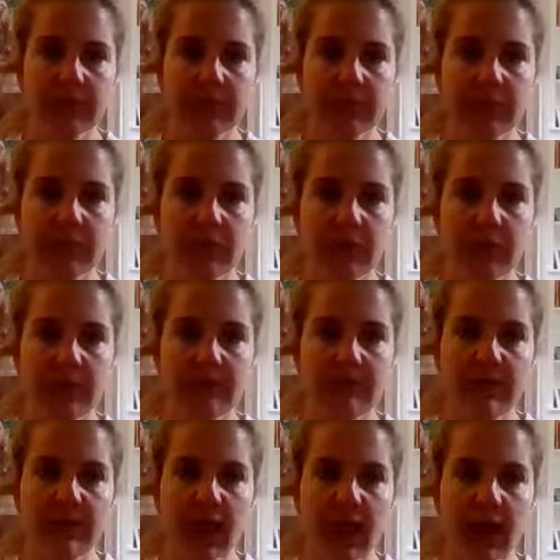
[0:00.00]
Good. You have
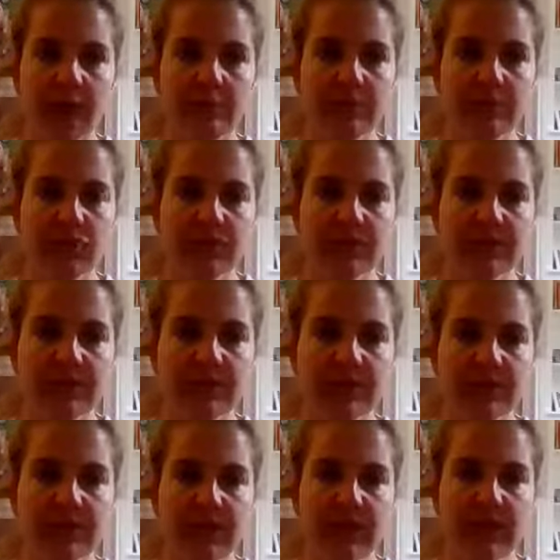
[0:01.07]
the option to
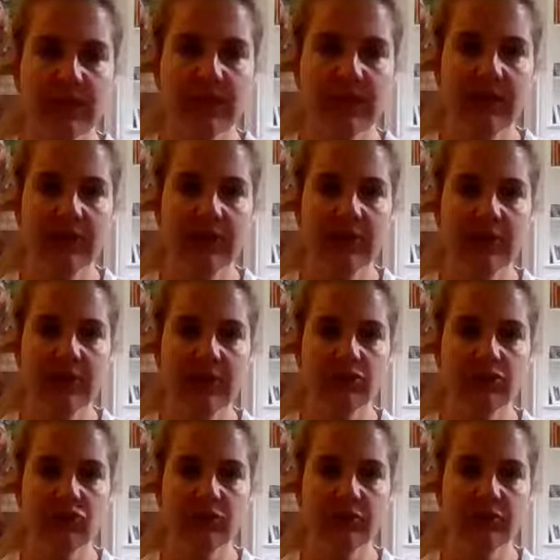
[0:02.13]
stay here
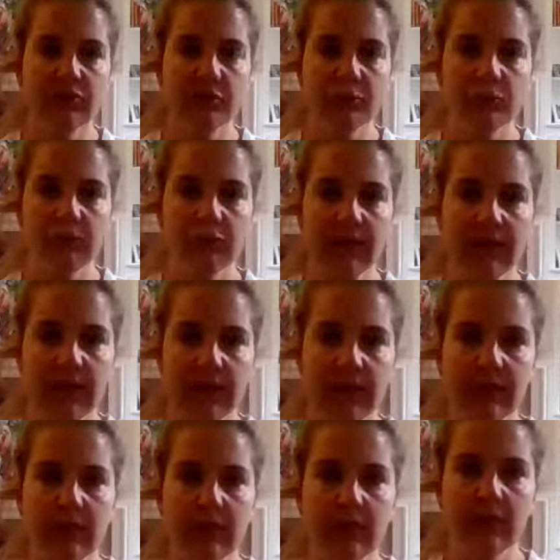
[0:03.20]
and just
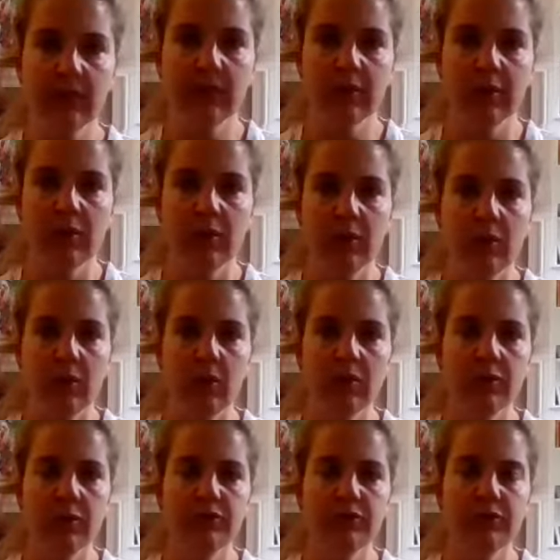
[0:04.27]
breathe.
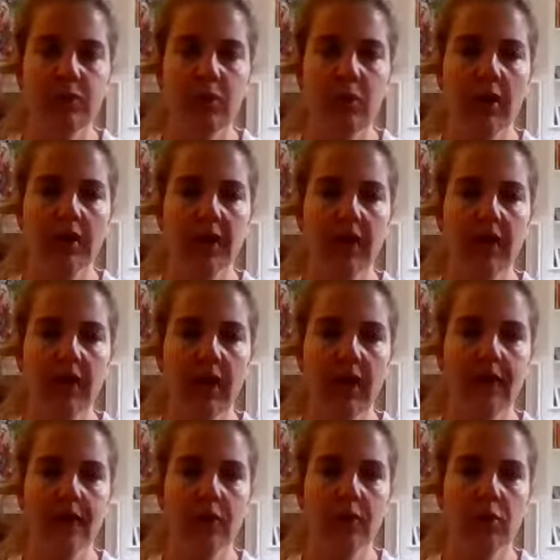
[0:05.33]
Or if you want,
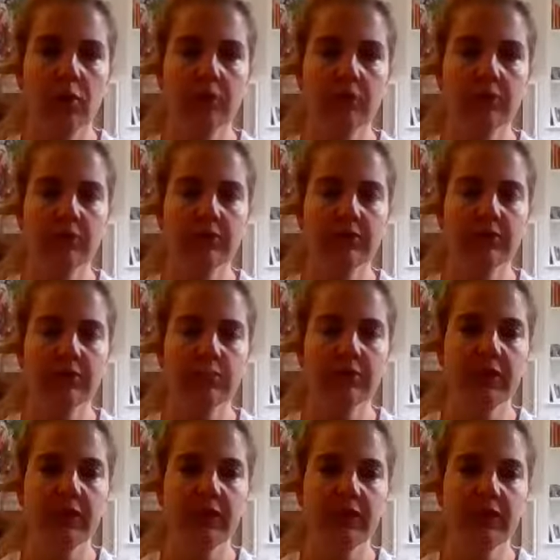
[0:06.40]
glide forward into
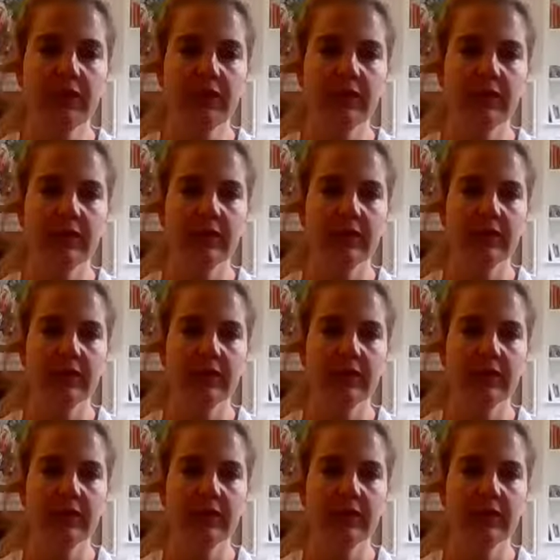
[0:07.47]
plank.